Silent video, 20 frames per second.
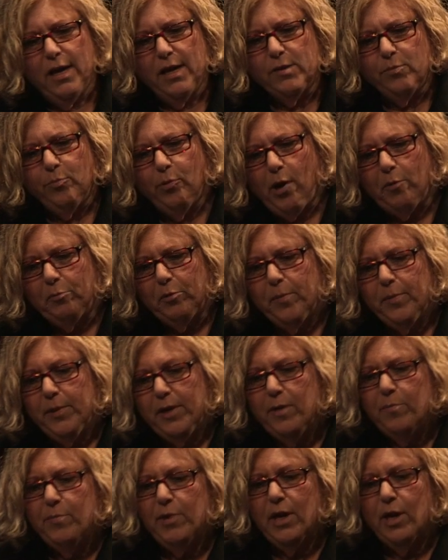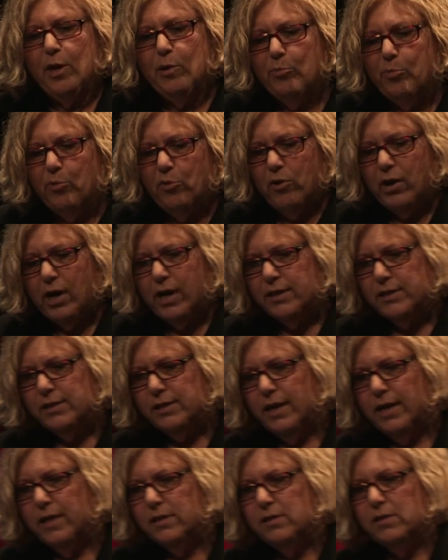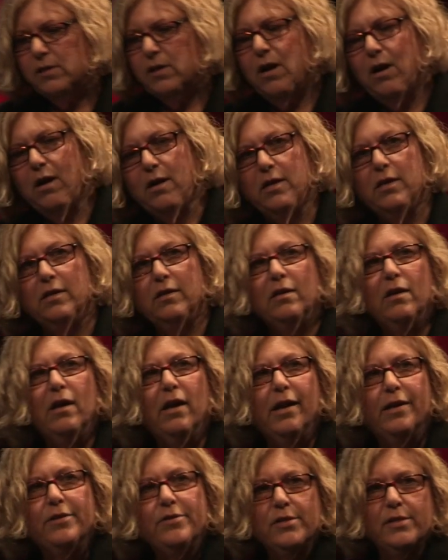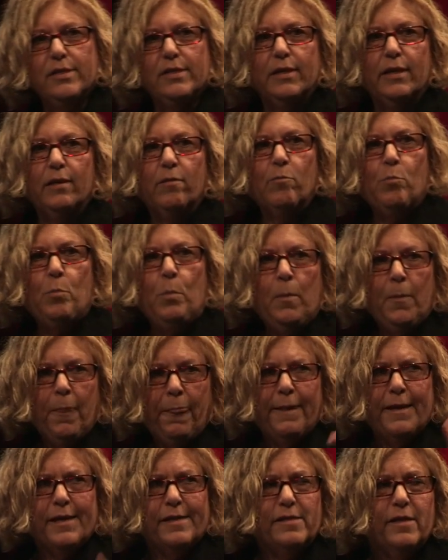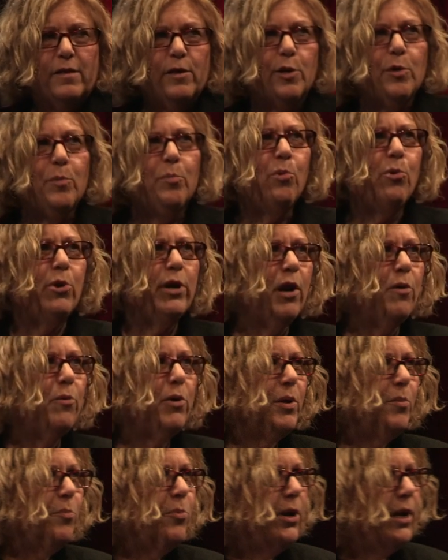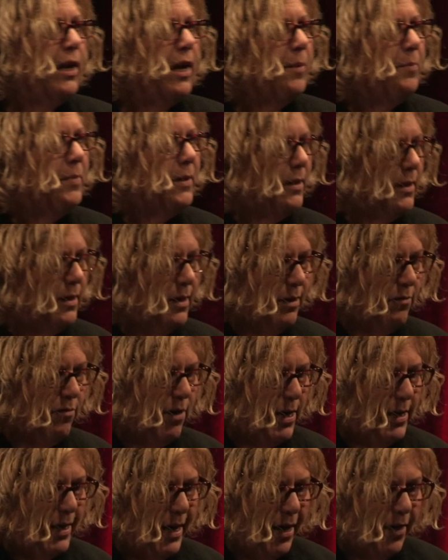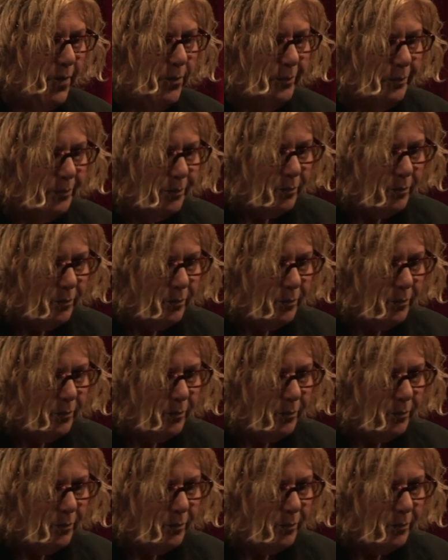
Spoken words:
is probably being processed unconsciously. That's another point I want to bring up right now.